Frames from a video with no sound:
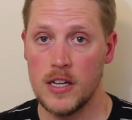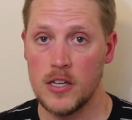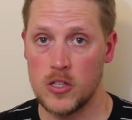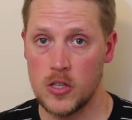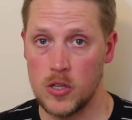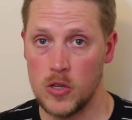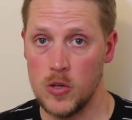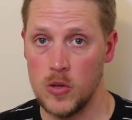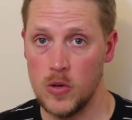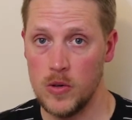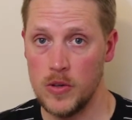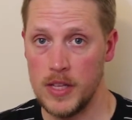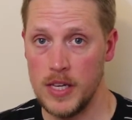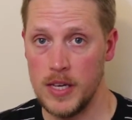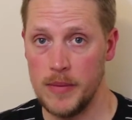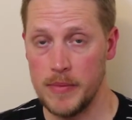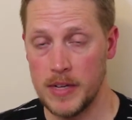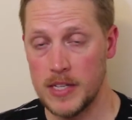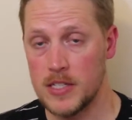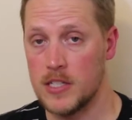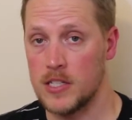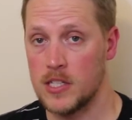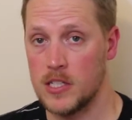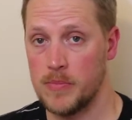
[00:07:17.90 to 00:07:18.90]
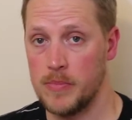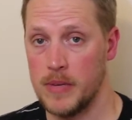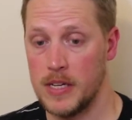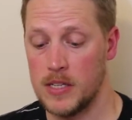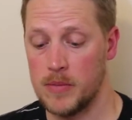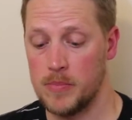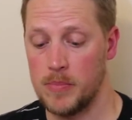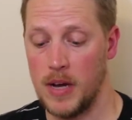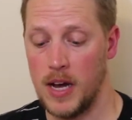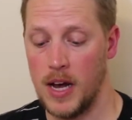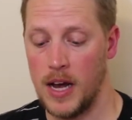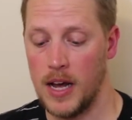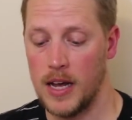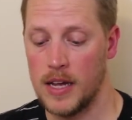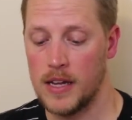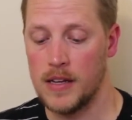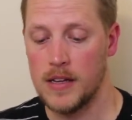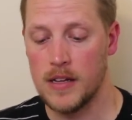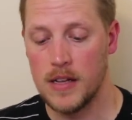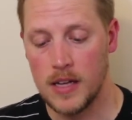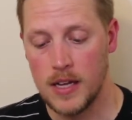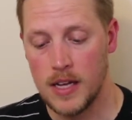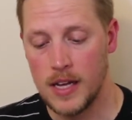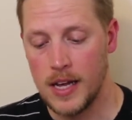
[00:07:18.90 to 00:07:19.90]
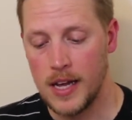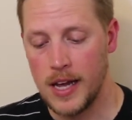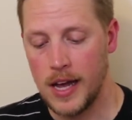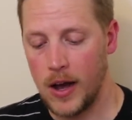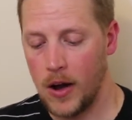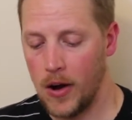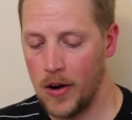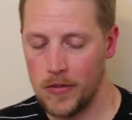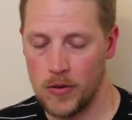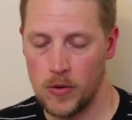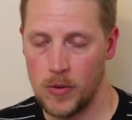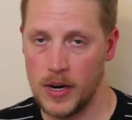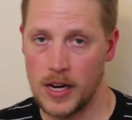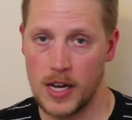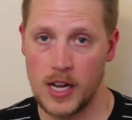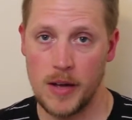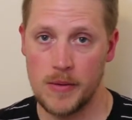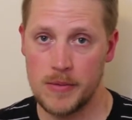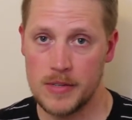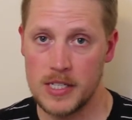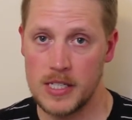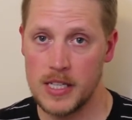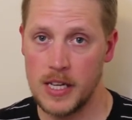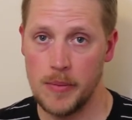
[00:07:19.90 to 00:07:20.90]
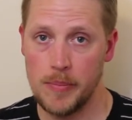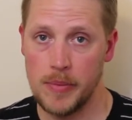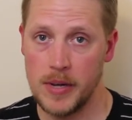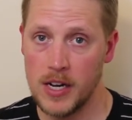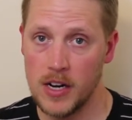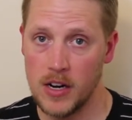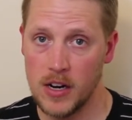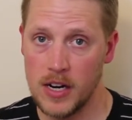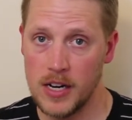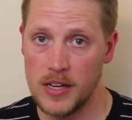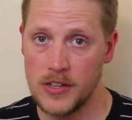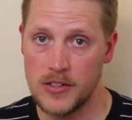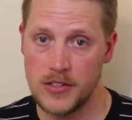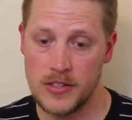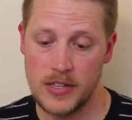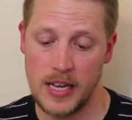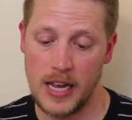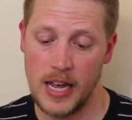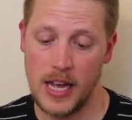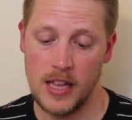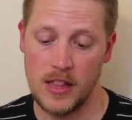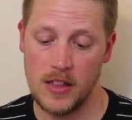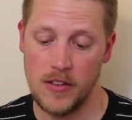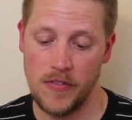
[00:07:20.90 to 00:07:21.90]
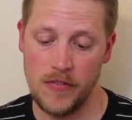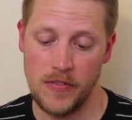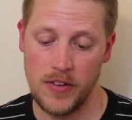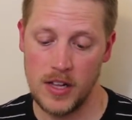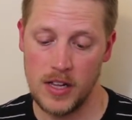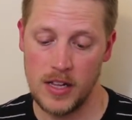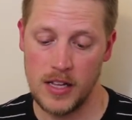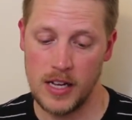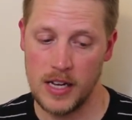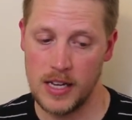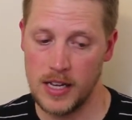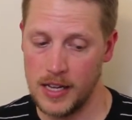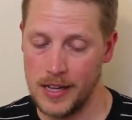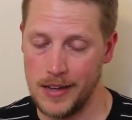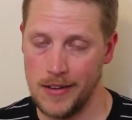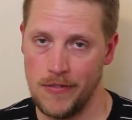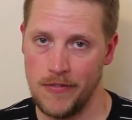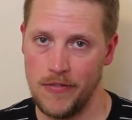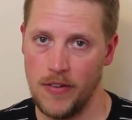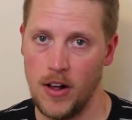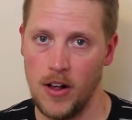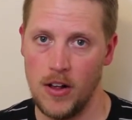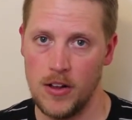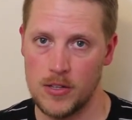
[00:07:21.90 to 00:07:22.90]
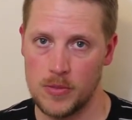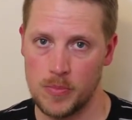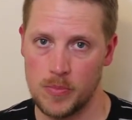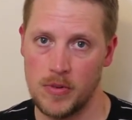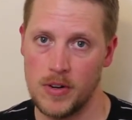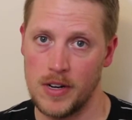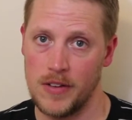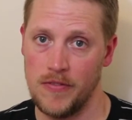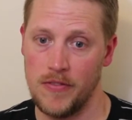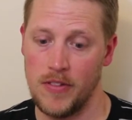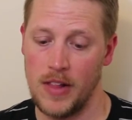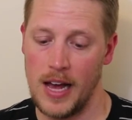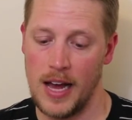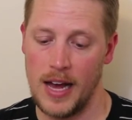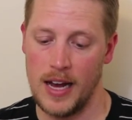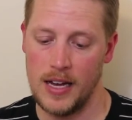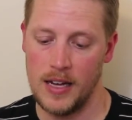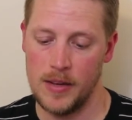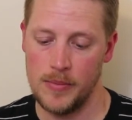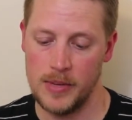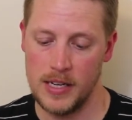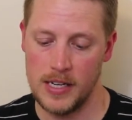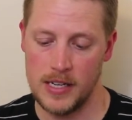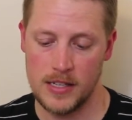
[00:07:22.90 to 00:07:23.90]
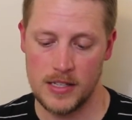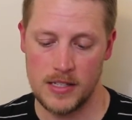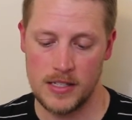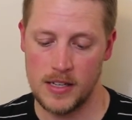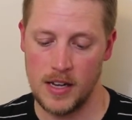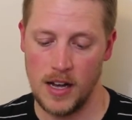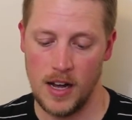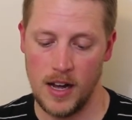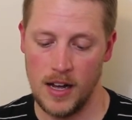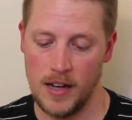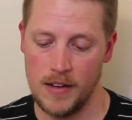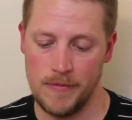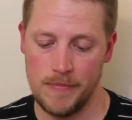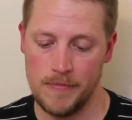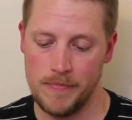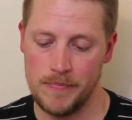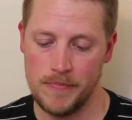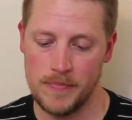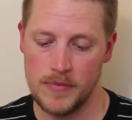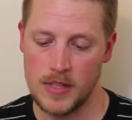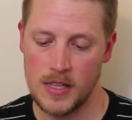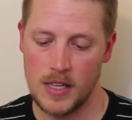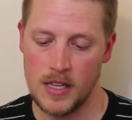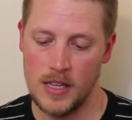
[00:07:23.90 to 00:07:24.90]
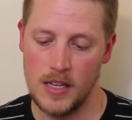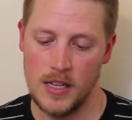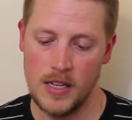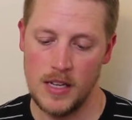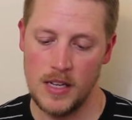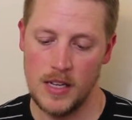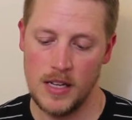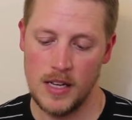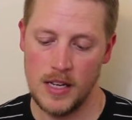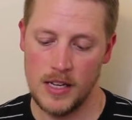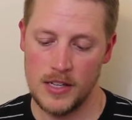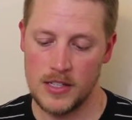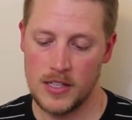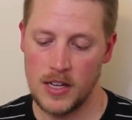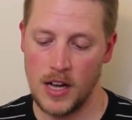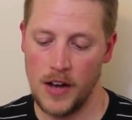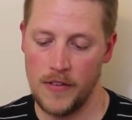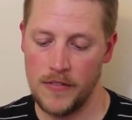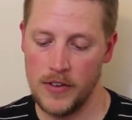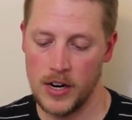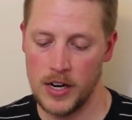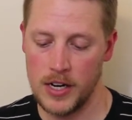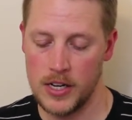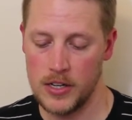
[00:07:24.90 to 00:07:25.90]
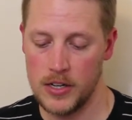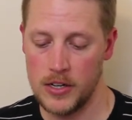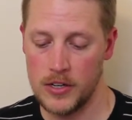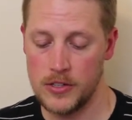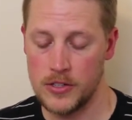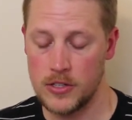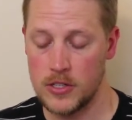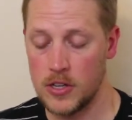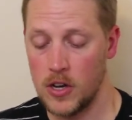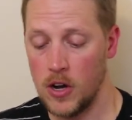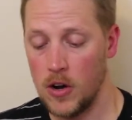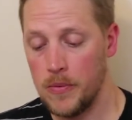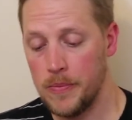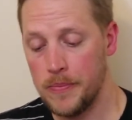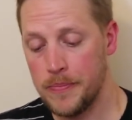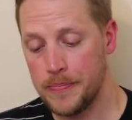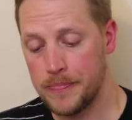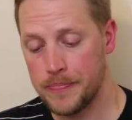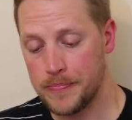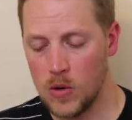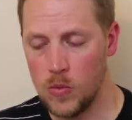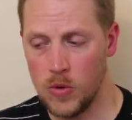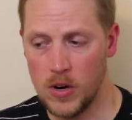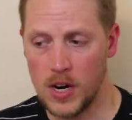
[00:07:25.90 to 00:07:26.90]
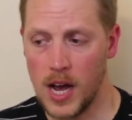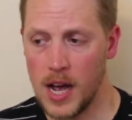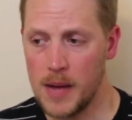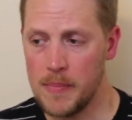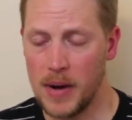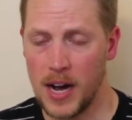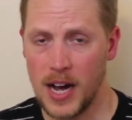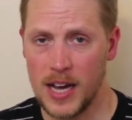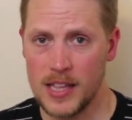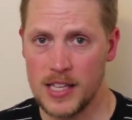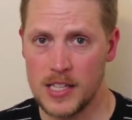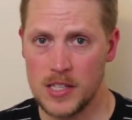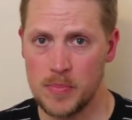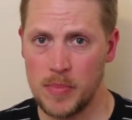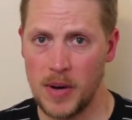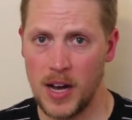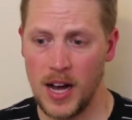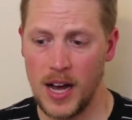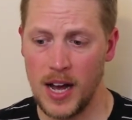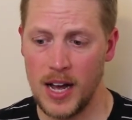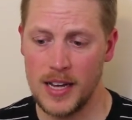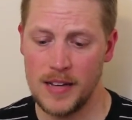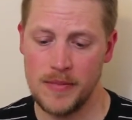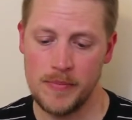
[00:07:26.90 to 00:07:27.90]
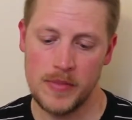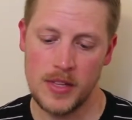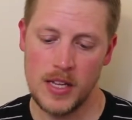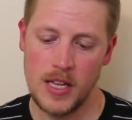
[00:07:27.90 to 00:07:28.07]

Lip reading: to the Mrs. Smith's pie. However, when it comes to the appearance and the filling, it falls pretty flat. I mean, it's not very good. So would I buy this pie?